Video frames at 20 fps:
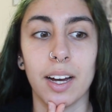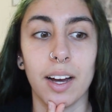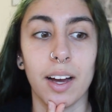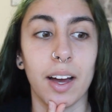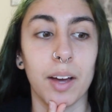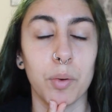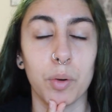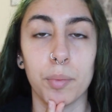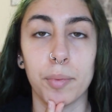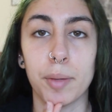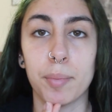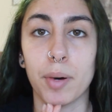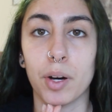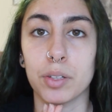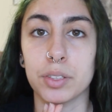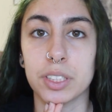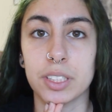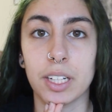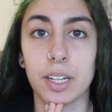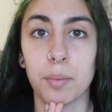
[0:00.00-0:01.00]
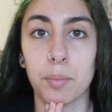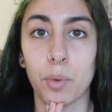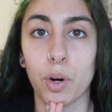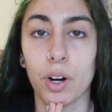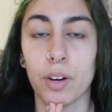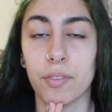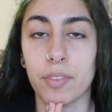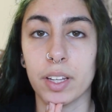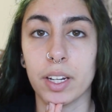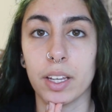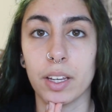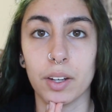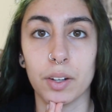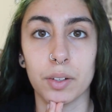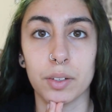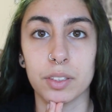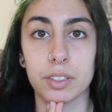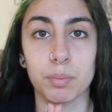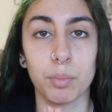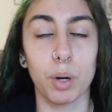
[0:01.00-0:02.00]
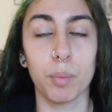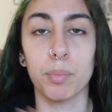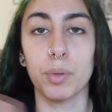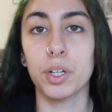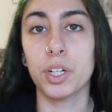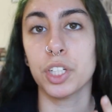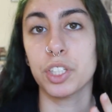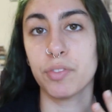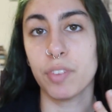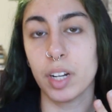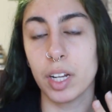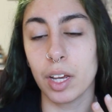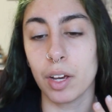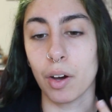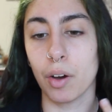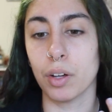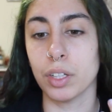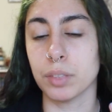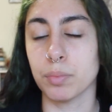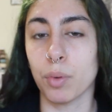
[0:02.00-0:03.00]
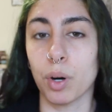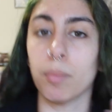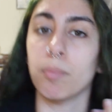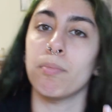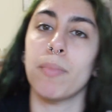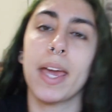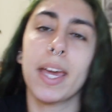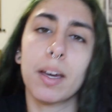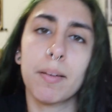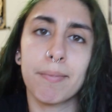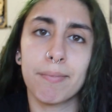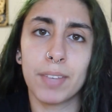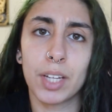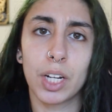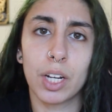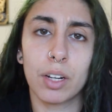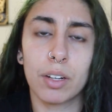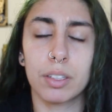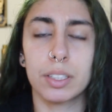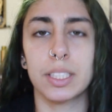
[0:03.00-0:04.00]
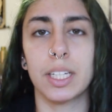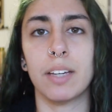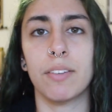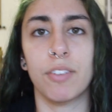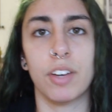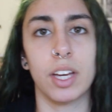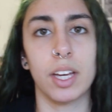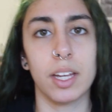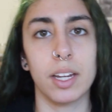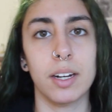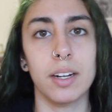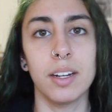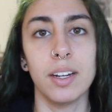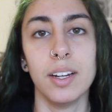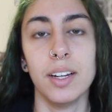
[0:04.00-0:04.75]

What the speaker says: I will be posting more videos, more bookish videos, more makeup videos even.